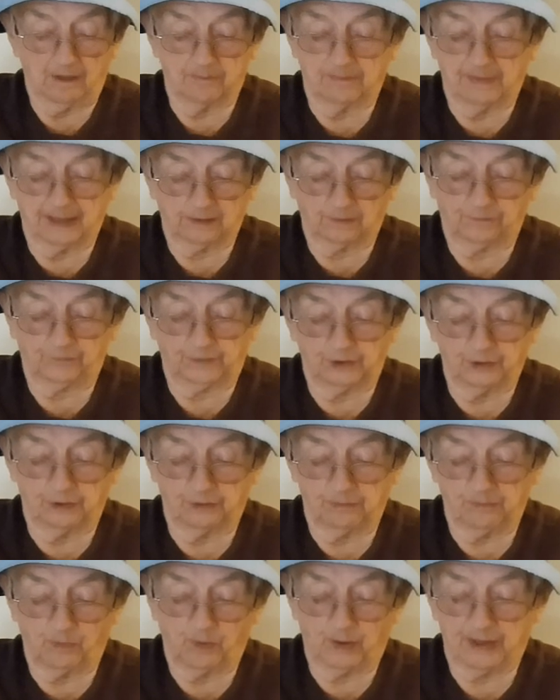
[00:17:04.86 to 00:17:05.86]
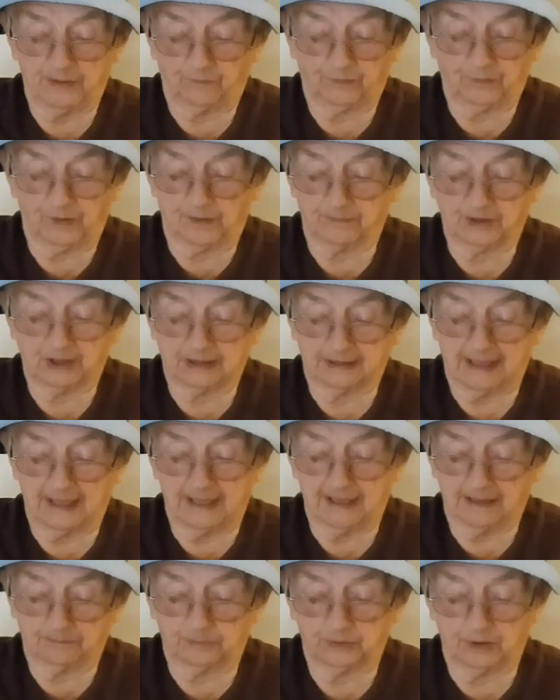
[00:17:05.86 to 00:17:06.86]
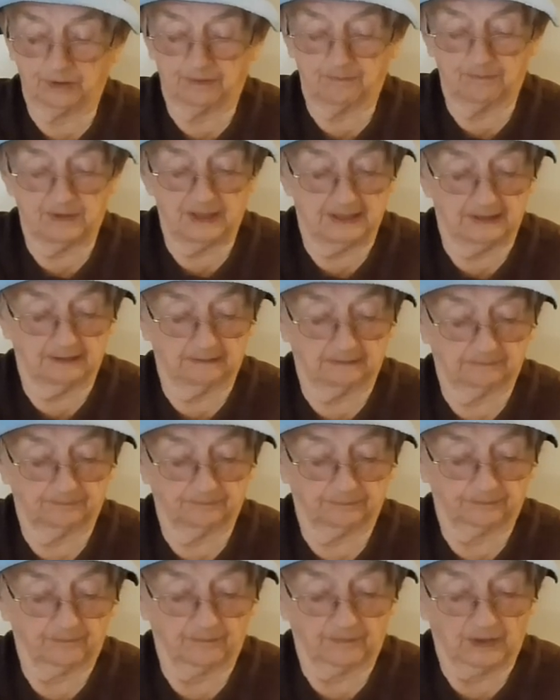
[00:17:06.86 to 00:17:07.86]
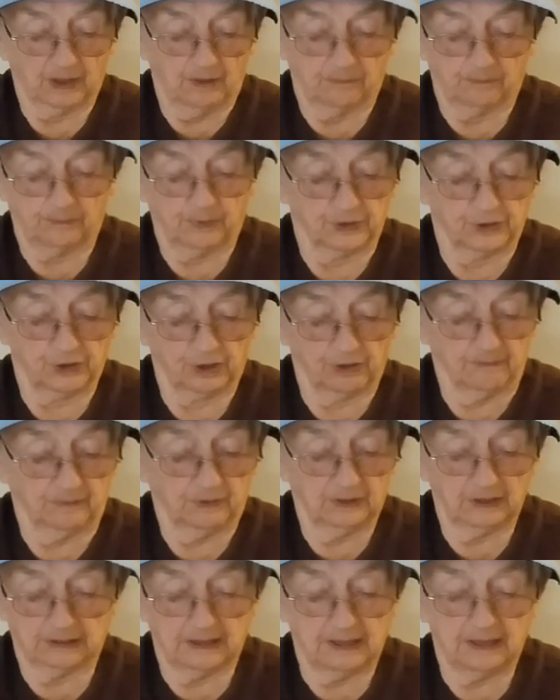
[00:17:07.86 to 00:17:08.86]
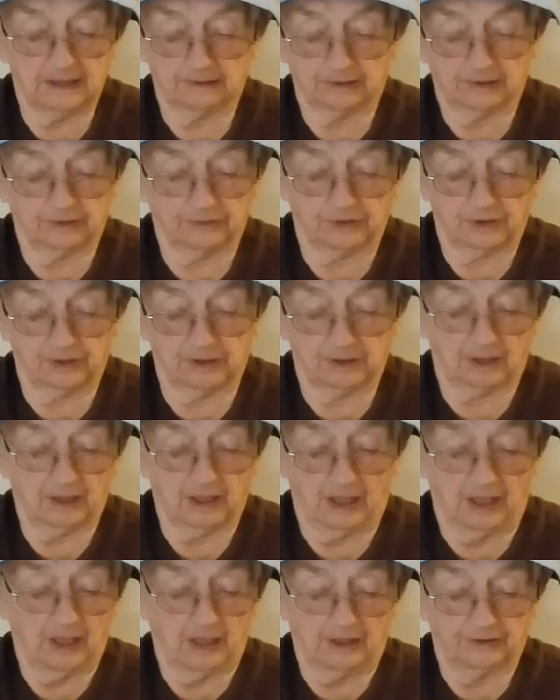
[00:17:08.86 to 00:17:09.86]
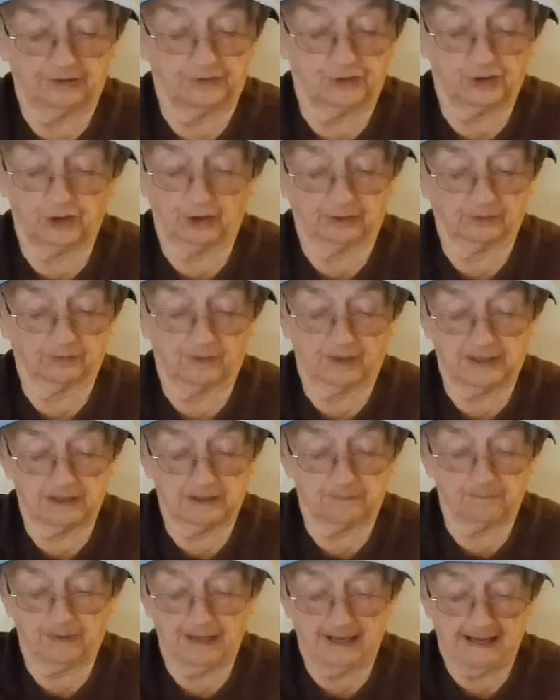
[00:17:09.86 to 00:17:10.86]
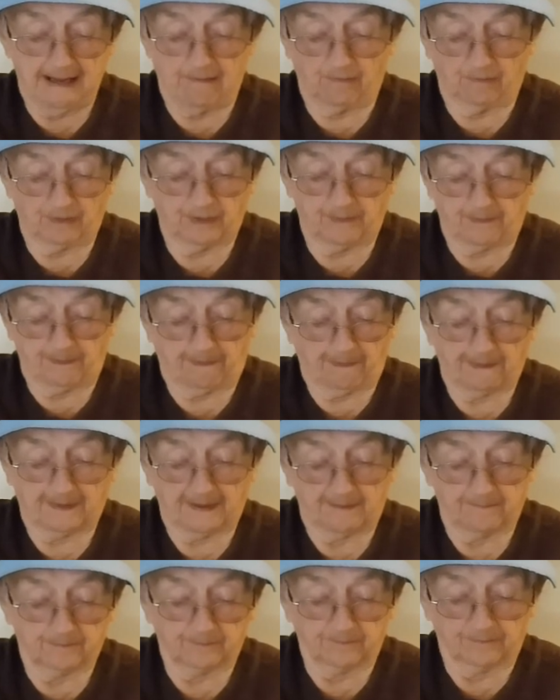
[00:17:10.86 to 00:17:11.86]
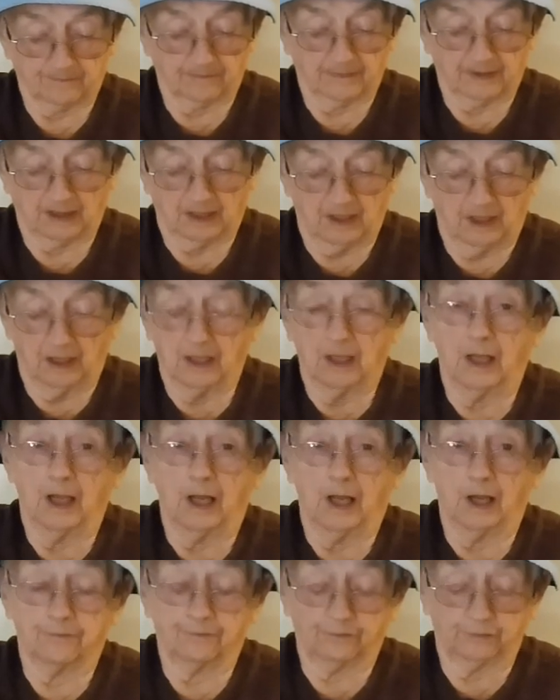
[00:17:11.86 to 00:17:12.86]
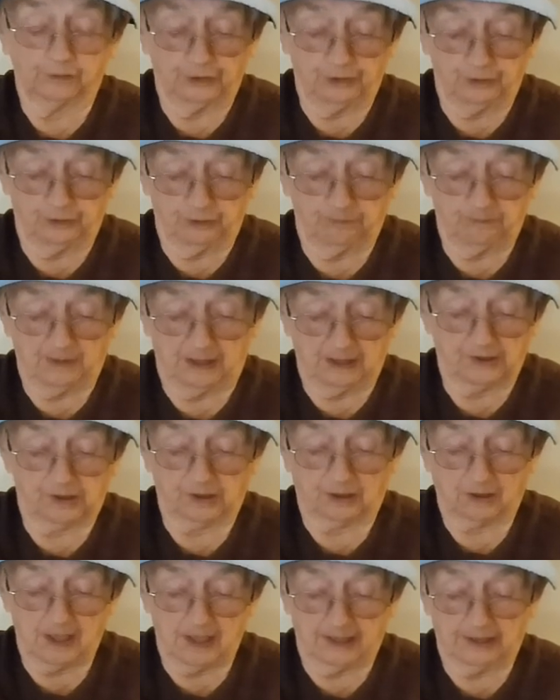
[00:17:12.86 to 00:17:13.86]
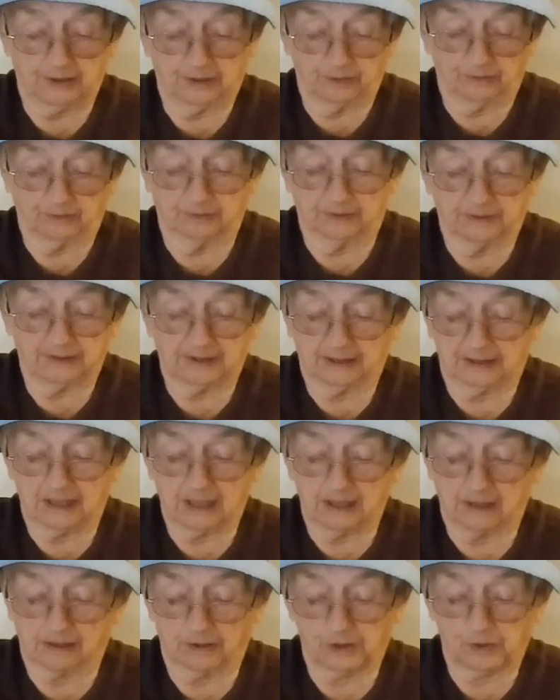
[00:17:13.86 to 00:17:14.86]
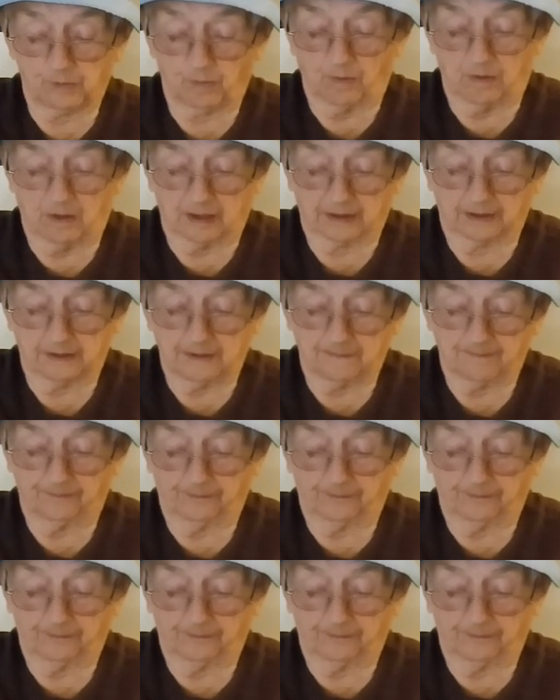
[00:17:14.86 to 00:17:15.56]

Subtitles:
metal flume went from the dam to the mill, presumably to generate power. A flume is a conduit that carries water,